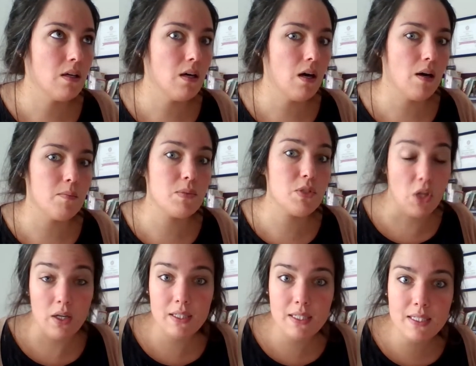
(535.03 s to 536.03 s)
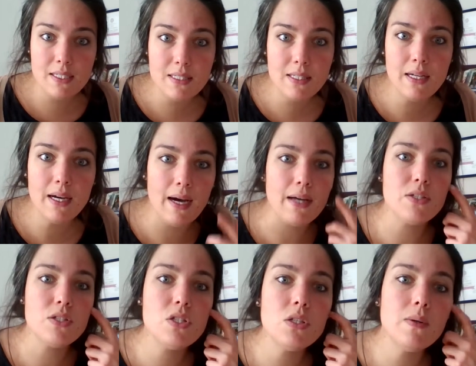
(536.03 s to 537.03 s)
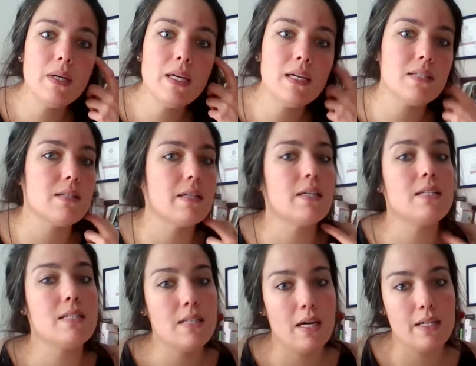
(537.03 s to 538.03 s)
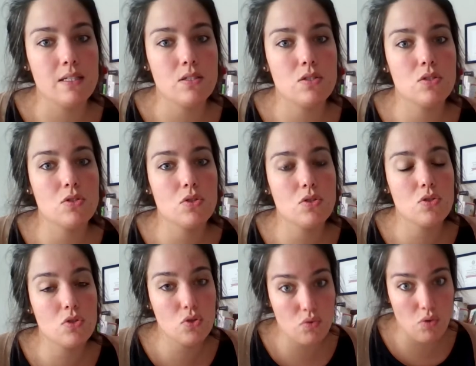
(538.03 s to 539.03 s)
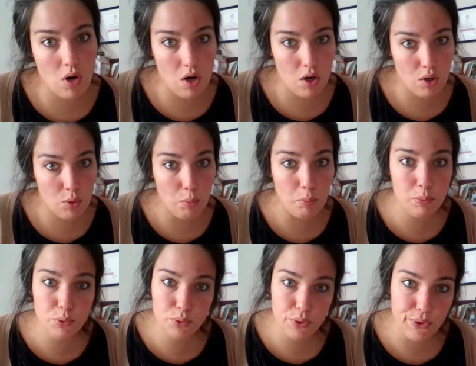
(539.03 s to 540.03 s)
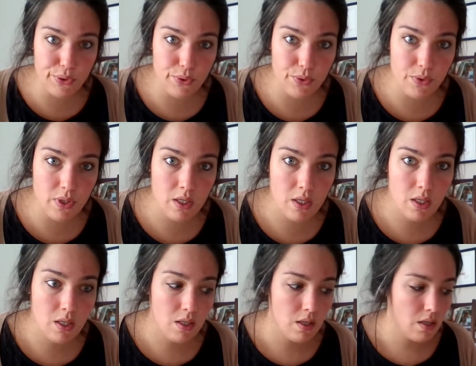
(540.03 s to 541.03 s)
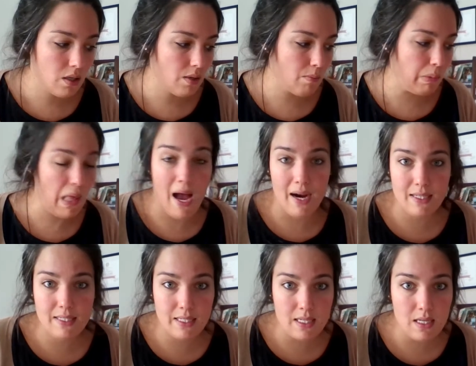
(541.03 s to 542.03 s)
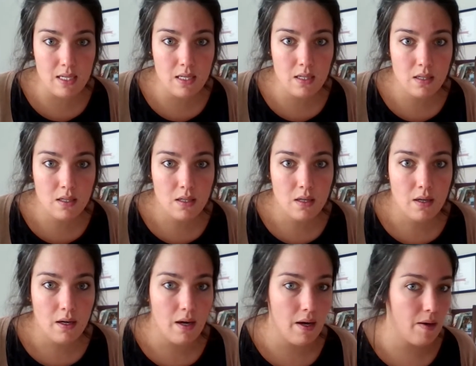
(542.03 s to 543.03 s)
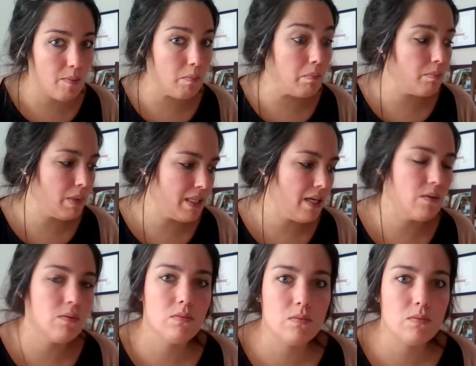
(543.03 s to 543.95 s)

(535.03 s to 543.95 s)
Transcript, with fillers: um, darkness that it has to it is like a nice, strong, brewed black tea, um, but then